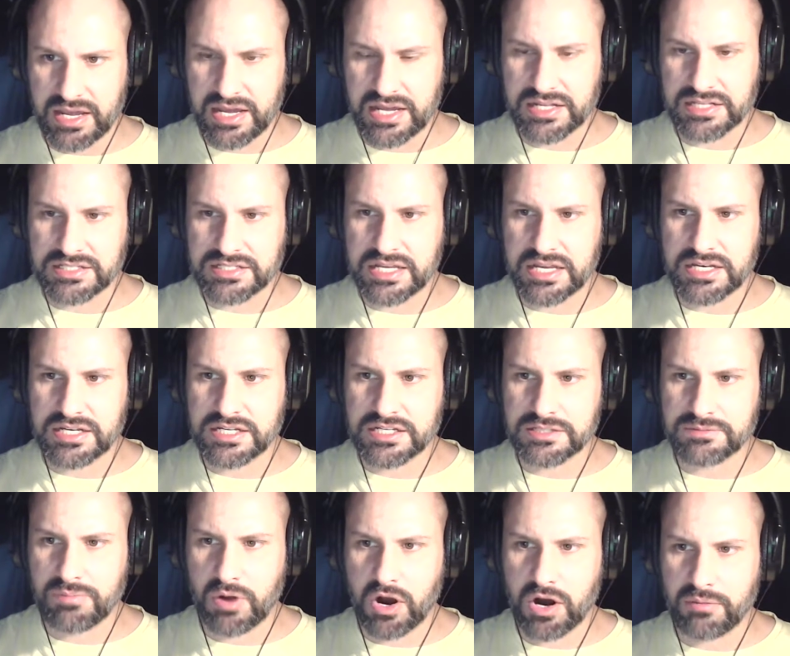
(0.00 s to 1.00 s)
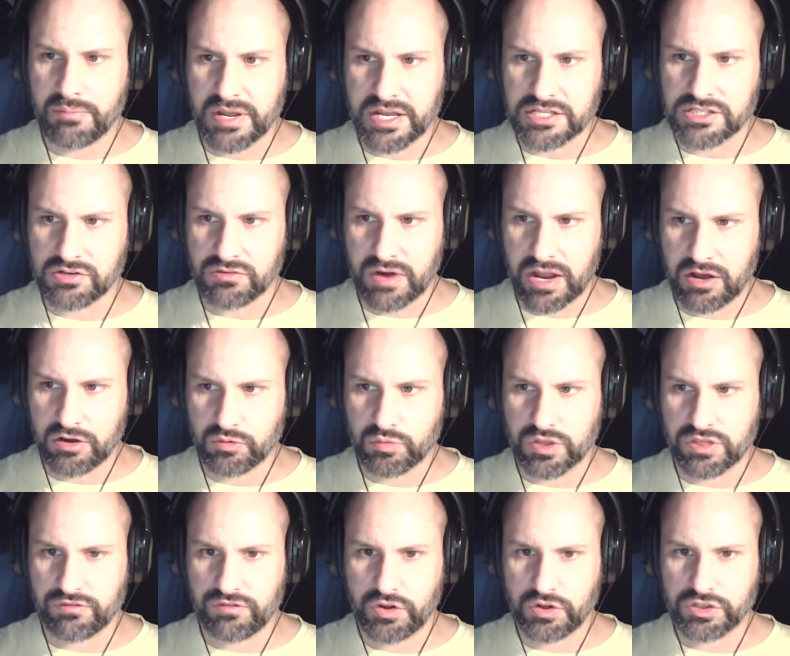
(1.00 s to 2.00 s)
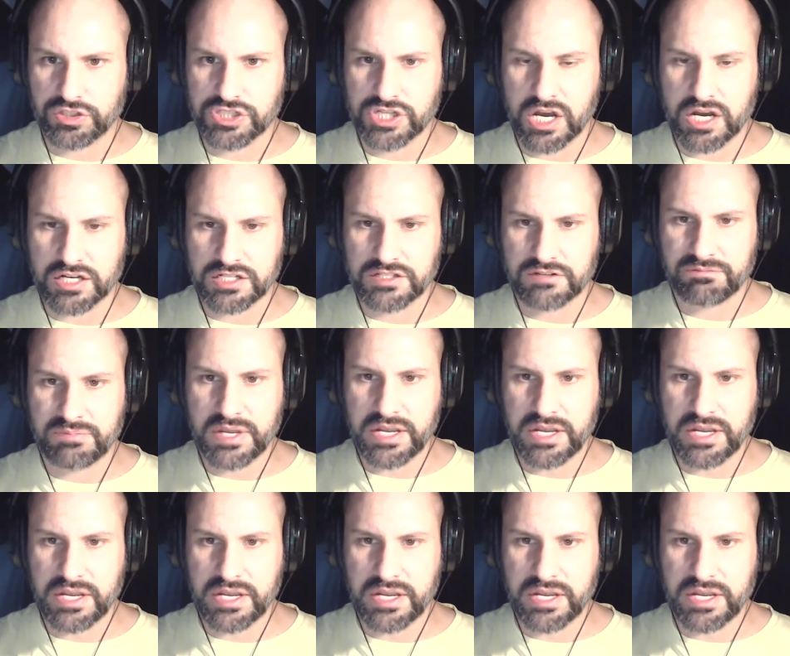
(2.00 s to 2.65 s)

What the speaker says: And sent his barmaids around with full jugs of